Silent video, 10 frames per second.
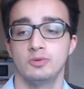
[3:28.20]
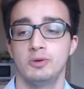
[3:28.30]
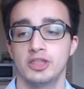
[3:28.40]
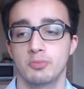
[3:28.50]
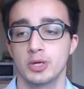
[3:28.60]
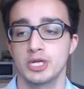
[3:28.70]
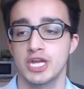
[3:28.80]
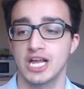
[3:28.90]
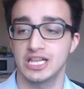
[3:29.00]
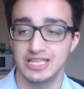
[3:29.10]
will both
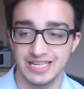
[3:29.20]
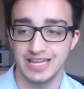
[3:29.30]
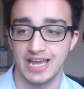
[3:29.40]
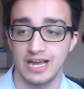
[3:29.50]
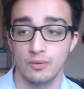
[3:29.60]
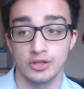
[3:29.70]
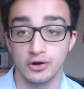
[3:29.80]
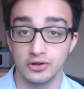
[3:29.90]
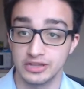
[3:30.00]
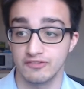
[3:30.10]
appreciate a clean layout with
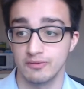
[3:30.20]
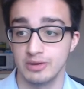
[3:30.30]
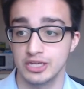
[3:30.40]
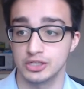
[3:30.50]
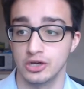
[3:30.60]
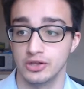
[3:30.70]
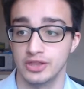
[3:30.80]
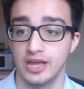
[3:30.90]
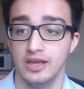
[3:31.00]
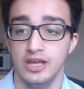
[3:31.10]
all the information on
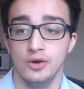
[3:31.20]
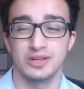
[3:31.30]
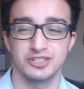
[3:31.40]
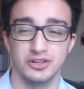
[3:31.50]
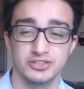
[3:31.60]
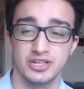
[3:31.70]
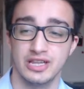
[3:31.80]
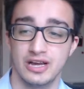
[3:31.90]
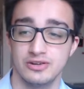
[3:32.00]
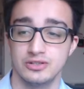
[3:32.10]
there, whilst also
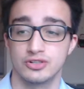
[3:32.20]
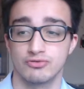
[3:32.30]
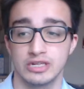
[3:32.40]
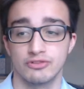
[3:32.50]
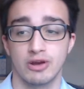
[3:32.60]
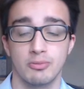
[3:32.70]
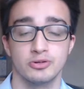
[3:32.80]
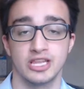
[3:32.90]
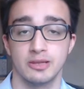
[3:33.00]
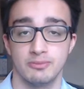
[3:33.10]
allowing you to really
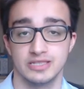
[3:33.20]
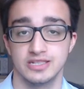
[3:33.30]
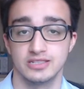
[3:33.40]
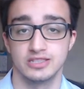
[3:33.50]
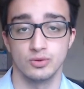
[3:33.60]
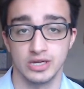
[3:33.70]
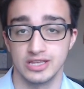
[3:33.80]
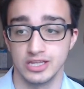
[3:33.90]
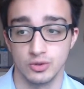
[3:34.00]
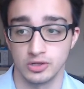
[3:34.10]
represent the business the way
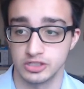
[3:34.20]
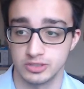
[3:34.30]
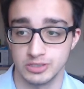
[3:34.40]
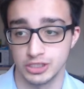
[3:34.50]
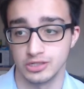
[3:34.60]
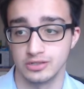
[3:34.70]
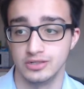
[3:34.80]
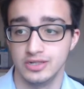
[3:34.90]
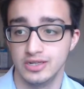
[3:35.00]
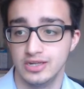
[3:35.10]
that you want to be shown.
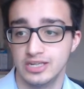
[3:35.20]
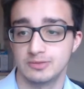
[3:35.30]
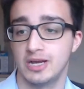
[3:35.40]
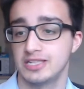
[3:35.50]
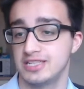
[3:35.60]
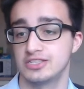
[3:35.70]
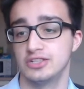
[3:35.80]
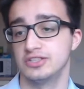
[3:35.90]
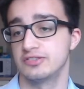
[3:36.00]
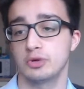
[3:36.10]
Smarty has
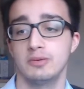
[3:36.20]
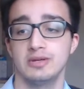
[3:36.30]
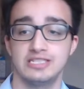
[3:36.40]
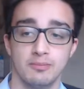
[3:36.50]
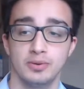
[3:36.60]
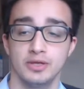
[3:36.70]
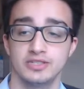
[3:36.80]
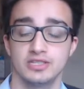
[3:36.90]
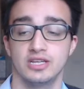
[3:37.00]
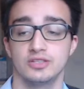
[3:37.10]
tons of pre-made
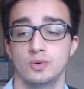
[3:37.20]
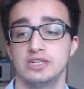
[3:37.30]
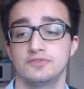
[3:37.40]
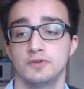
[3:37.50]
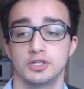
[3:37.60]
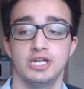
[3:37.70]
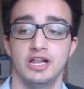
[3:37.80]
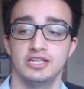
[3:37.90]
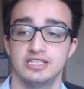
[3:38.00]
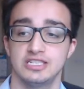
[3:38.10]
templates as well as
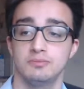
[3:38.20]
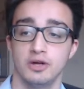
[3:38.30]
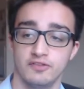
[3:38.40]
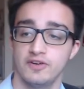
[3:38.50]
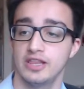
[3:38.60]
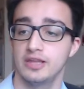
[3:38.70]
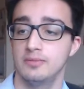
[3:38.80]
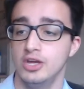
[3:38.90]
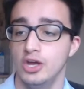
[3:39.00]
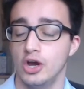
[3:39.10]
functionality to modify them
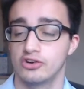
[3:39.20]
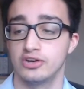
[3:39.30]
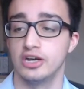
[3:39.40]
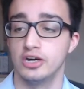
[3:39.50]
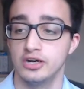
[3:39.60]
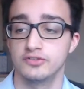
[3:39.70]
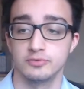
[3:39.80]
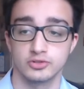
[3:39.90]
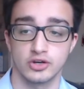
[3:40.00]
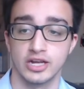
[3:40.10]
or create your own from
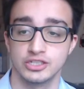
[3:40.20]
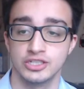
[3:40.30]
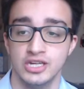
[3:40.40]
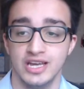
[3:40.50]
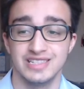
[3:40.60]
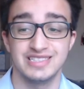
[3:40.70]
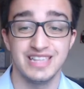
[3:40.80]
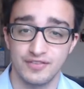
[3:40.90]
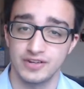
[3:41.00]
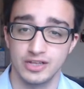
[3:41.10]
scratch. It's
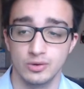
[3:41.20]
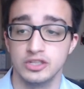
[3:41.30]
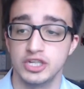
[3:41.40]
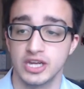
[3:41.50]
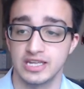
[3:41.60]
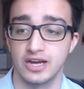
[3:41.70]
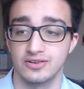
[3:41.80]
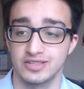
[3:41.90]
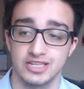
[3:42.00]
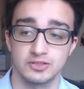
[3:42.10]
definitely worth checking
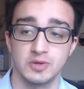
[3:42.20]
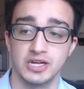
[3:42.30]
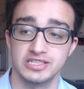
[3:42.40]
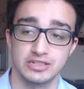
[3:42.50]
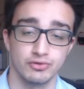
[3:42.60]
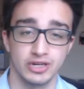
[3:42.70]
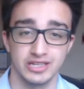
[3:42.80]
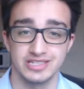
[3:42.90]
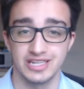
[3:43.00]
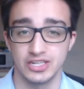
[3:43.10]
out to see how Smarty can
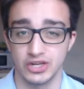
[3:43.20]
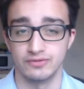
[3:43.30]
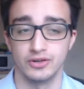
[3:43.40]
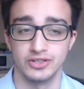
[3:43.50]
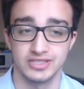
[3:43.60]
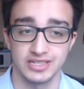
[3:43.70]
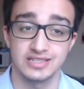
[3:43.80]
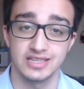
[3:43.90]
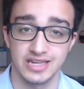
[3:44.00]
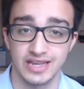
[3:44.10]
really take your invoicing
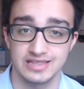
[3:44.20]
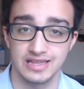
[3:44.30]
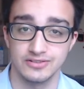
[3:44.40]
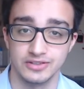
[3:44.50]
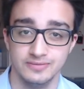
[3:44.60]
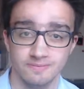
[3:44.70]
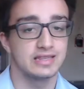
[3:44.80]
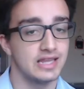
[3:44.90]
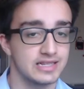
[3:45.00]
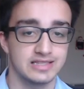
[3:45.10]
to the next level.
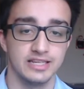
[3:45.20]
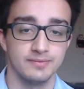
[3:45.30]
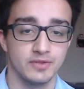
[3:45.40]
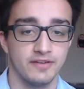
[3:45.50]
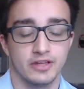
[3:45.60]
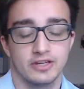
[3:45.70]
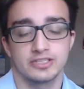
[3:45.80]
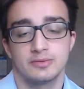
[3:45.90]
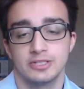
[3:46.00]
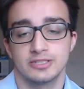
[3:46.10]
Lastly, if the
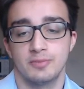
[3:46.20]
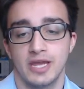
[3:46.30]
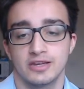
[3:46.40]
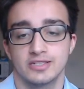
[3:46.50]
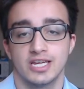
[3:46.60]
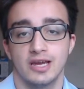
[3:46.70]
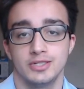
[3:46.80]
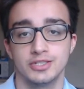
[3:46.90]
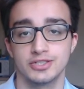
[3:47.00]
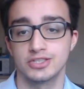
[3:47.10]
customer isn't paying on time, you
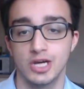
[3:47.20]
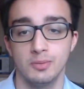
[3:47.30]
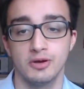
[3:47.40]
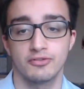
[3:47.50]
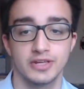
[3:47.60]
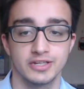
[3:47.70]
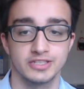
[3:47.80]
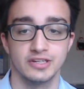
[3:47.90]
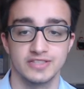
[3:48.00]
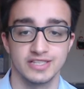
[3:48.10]
should stop offering your
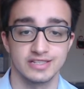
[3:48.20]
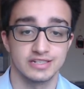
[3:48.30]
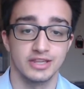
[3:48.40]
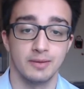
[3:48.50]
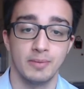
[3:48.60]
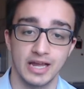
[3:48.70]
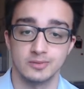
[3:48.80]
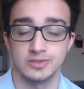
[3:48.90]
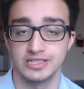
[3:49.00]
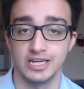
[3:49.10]
services until they're back
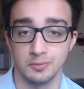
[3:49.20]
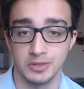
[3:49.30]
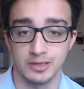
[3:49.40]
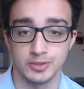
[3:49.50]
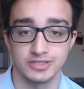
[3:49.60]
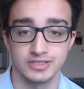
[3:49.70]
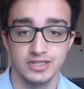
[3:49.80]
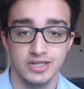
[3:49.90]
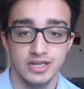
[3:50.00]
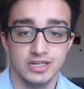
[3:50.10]
up to date on payments.
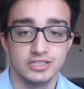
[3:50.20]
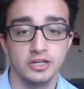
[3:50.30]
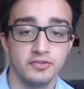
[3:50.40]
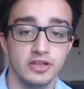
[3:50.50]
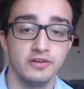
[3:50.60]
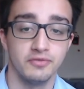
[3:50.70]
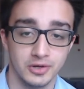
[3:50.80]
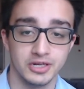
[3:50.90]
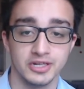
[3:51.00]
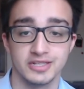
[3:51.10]
Tough love
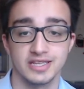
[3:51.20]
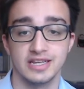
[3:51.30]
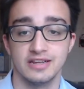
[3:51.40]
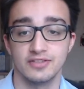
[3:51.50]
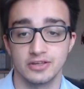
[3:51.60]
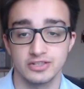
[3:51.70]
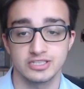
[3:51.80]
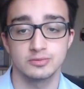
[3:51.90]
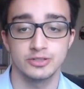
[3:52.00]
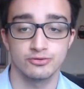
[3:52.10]
works, and if the
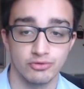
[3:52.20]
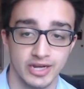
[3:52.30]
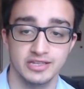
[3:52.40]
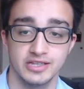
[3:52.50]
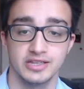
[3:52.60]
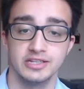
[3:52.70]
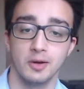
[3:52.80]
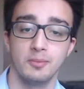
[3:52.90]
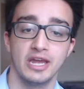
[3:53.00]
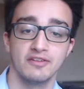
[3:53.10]
customer is regularly
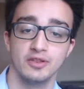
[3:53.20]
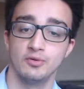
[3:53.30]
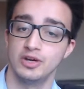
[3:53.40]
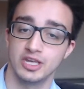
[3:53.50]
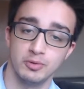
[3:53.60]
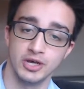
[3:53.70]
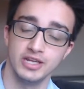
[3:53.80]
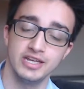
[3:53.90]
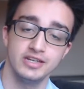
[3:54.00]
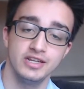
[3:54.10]
not paying for the work you're putting
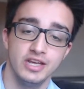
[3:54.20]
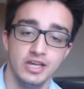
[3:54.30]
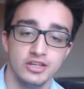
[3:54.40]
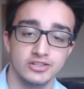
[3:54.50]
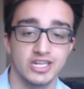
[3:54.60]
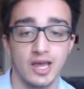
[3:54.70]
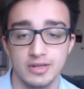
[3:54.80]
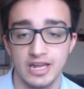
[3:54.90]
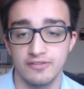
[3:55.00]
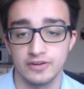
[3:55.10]
in, your time
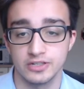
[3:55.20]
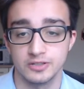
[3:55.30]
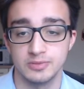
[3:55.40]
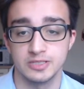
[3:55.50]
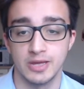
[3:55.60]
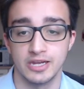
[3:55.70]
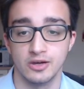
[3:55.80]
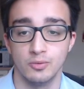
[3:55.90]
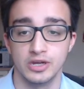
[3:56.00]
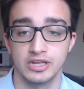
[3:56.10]
and effort could be spent
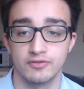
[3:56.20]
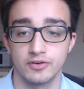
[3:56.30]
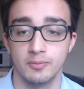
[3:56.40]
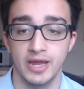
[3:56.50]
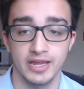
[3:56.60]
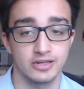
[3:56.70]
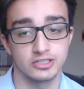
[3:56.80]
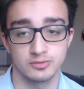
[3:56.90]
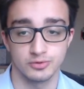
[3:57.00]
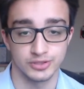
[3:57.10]
on working for a paying
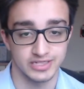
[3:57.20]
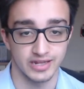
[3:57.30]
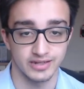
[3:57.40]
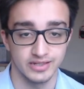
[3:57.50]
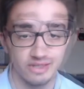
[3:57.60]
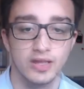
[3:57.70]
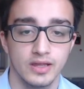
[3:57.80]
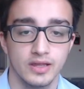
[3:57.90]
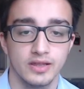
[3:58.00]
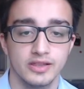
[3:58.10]
customer instead.
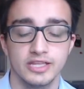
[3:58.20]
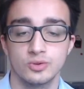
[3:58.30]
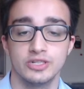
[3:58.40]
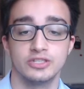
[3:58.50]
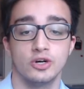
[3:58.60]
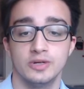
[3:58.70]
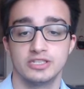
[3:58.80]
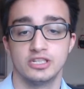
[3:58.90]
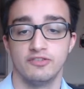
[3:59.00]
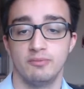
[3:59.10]
This one is always
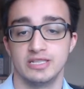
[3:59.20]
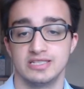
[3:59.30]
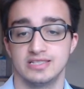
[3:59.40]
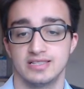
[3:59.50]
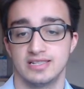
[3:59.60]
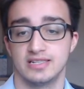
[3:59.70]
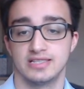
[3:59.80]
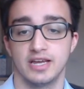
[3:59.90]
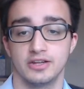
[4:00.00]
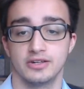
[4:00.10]
tough for businesses to
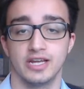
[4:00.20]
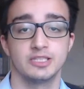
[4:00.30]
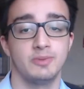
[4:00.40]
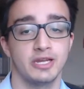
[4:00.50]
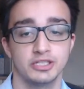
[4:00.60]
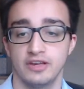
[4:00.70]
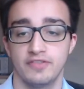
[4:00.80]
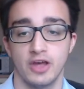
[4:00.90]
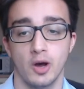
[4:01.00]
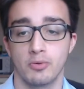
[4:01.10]
decide on, especially if
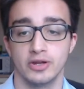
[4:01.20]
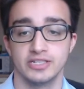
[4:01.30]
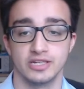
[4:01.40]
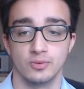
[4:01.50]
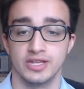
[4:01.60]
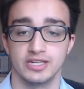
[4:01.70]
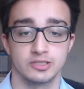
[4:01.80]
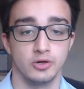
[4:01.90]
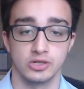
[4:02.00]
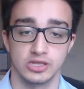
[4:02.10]
they're operating within a
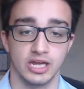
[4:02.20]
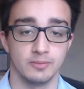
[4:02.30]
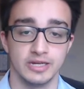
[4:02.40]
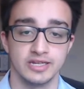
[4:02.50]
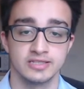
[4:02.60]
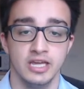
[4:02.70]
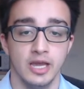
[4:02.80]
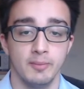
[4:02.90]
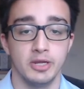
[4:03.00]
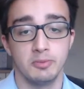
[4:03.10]
small client base,
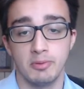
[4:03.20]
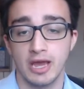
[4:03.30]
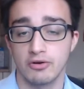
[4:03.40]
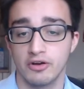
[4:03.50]
but you'd be better